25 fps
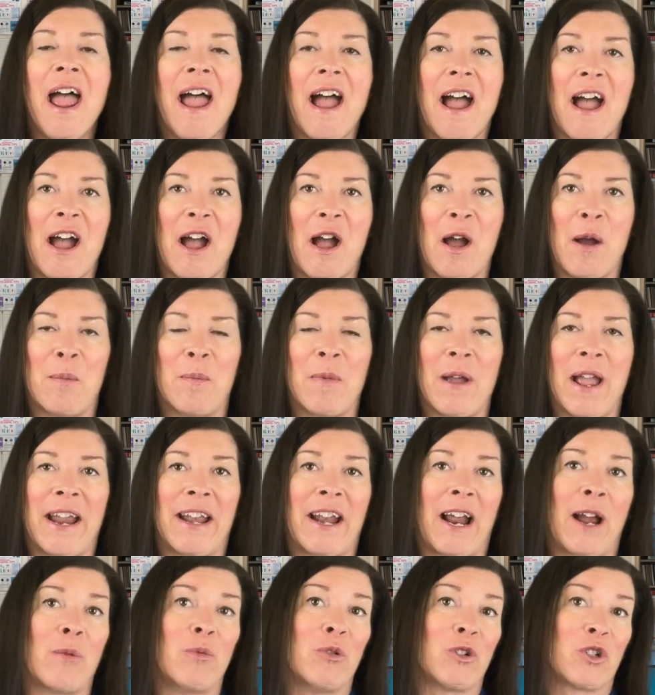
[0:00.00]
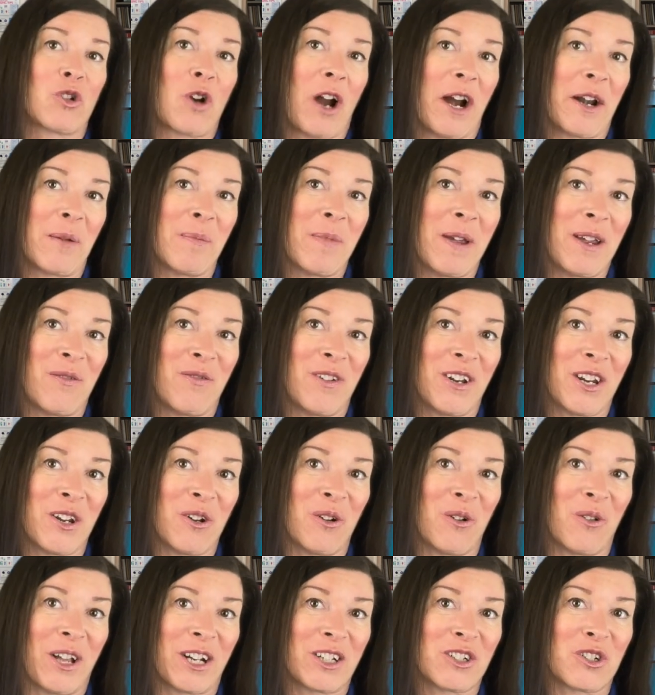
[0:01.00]
And I will try to make
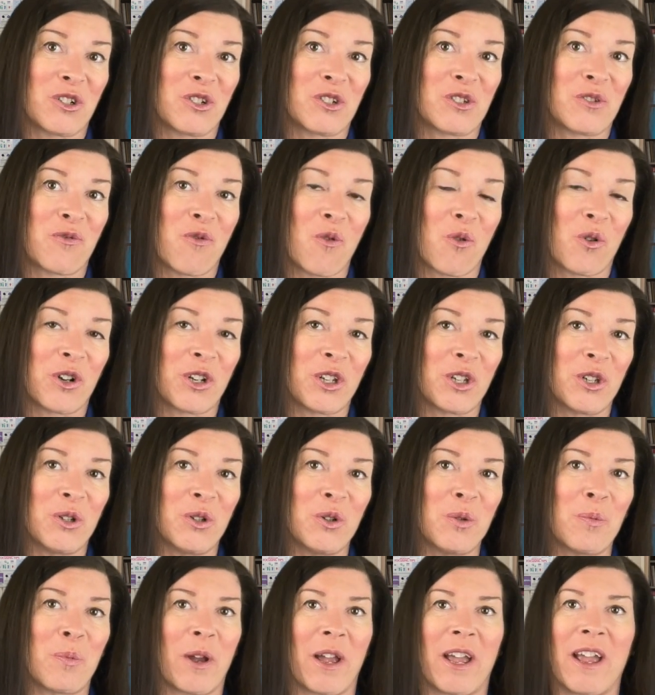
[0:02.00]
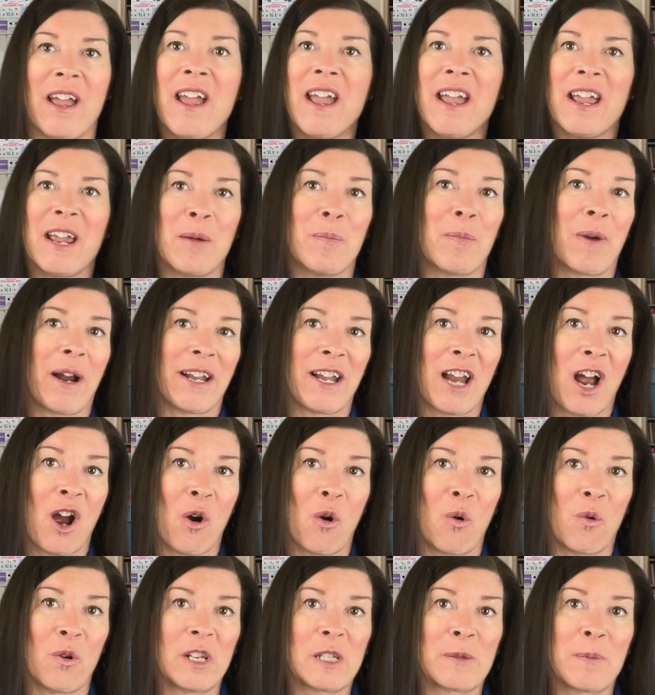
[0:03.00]
video lectures for you, but it might not
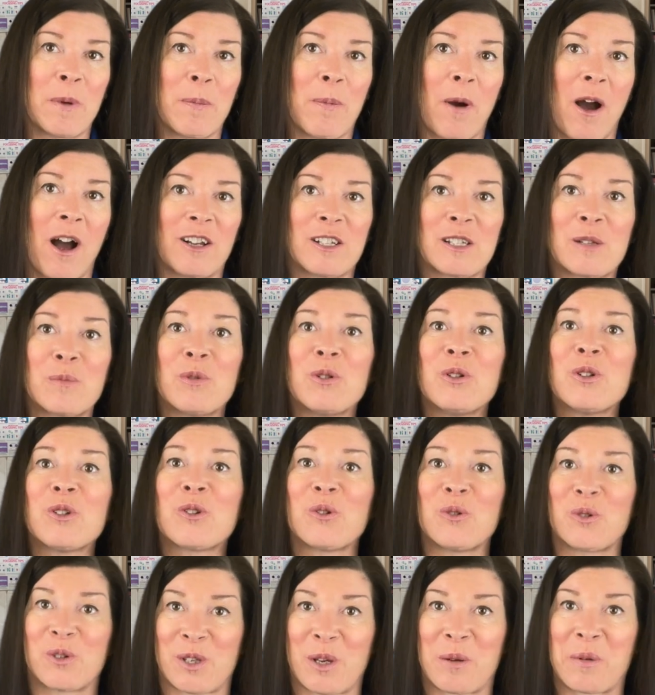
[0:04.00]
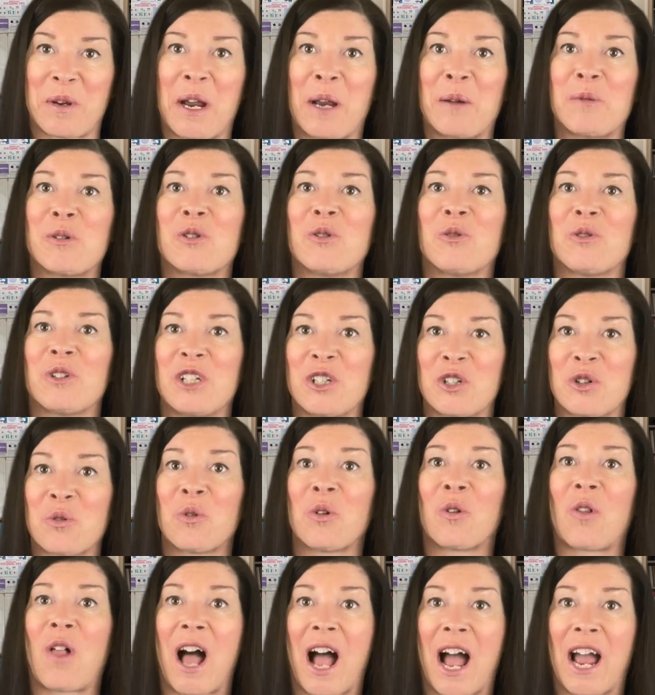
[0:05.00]
always be possible. So sometimes you'll need to
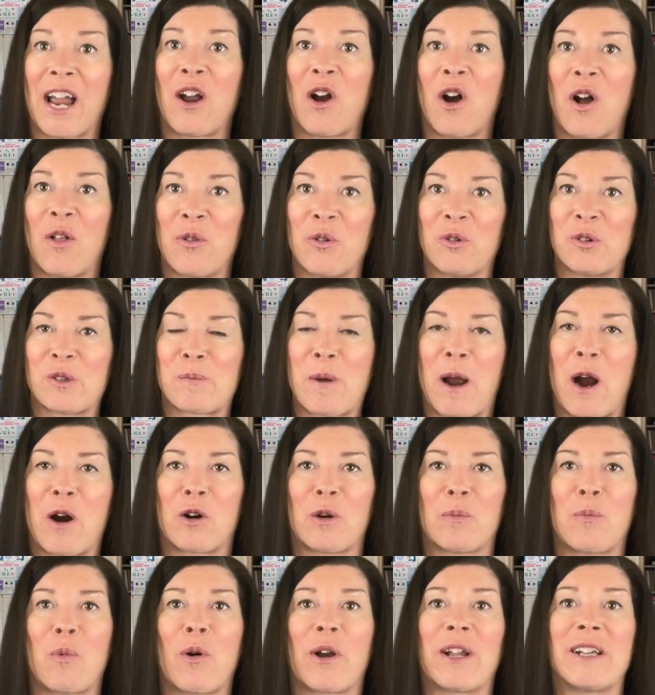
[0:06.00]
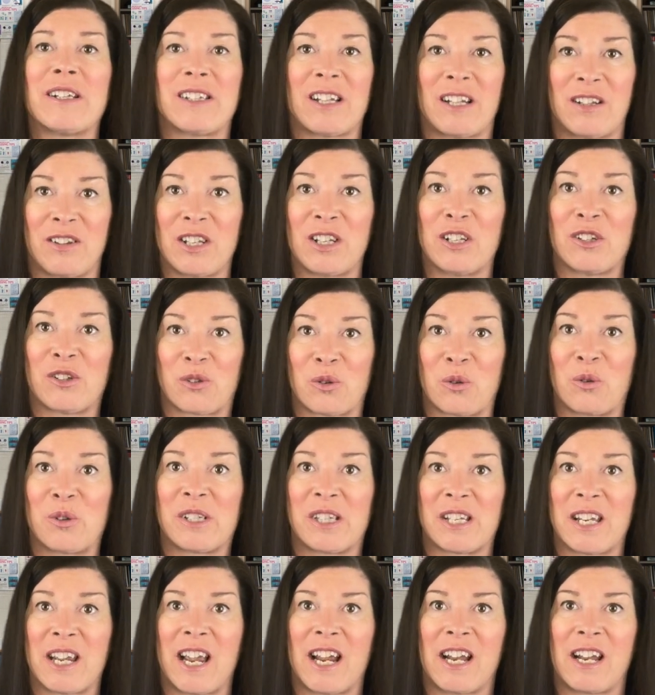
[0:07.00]
rely on those PowerPoints and the
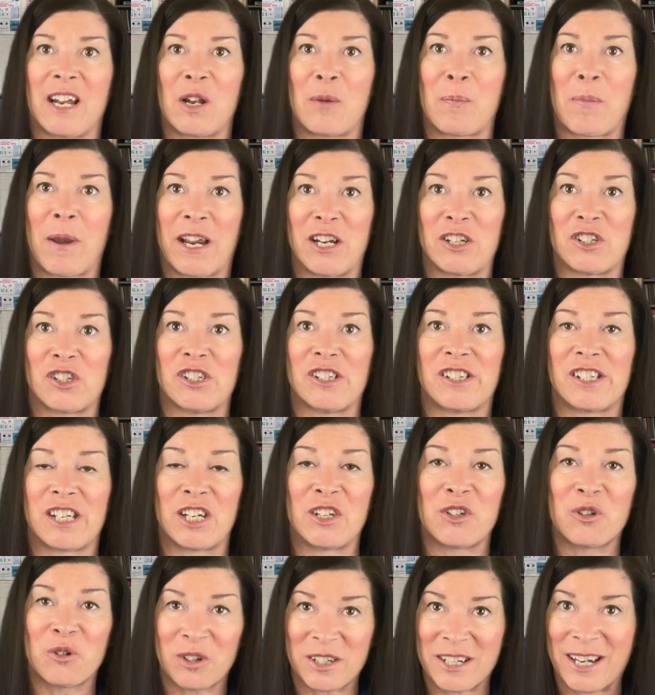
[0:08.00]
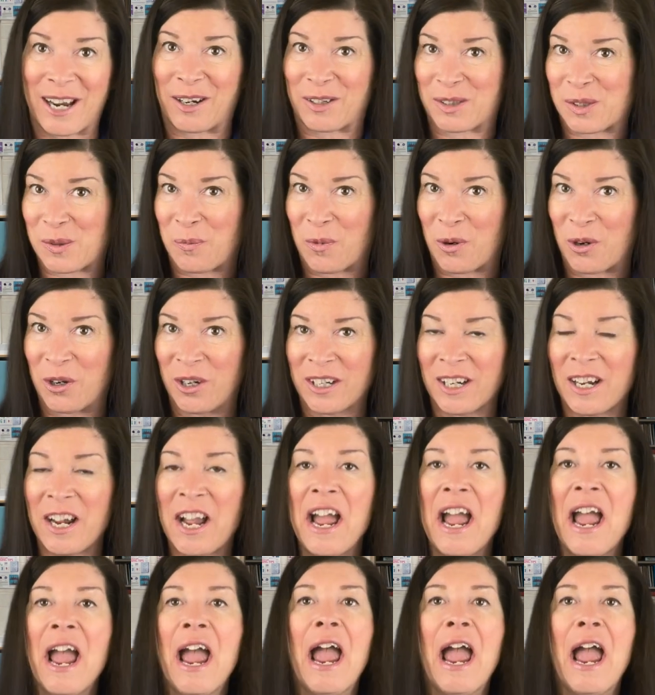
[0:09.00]
associated pages in your textbook.